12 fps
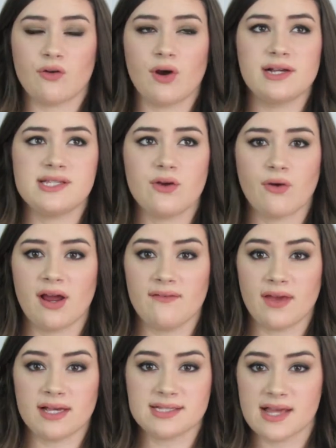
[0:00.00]
crazy
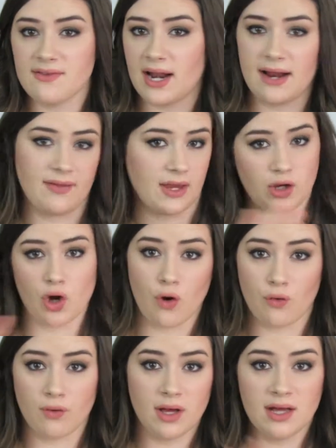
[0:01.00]
cravings, and then I like
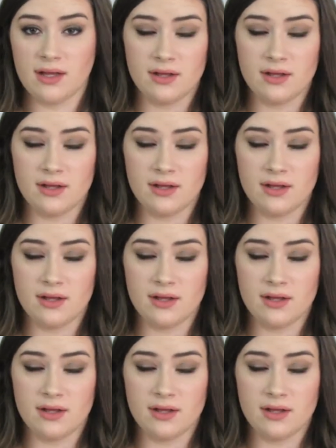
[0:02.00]
go